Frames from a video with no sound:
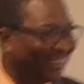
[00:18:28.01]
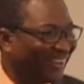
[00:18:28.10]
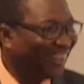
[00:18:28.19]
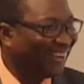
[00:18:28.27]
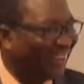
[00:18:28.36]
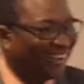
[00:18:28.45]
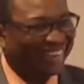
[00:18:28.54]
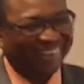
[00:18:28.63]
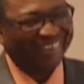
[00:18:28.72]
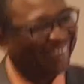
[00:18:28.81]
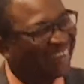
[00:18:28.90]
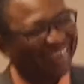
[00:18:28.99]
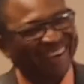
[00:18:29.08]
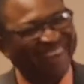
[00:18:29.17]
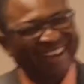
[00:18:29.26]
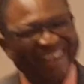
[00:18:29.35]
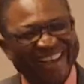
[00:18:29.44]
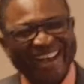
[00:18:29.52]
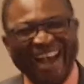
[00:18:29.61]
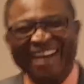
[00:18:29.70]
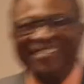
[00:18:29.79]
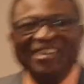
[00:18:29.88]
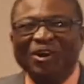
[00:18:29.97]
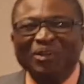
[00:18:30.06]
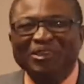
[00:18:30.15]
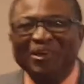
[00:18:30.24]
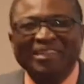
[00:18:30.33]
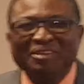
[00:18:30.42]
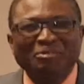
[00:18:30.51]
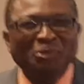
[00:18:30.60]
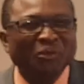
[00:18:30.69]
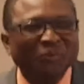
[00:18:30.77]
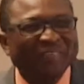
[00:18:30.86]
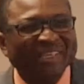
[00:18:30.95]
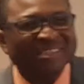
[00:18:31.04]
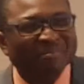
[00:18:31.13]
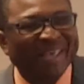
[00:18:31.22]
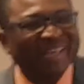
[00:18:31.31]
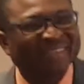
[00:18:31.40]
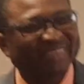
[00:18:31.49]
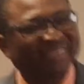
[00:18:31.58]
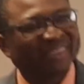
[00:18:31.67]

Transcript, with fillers: How did God not give you good things, man?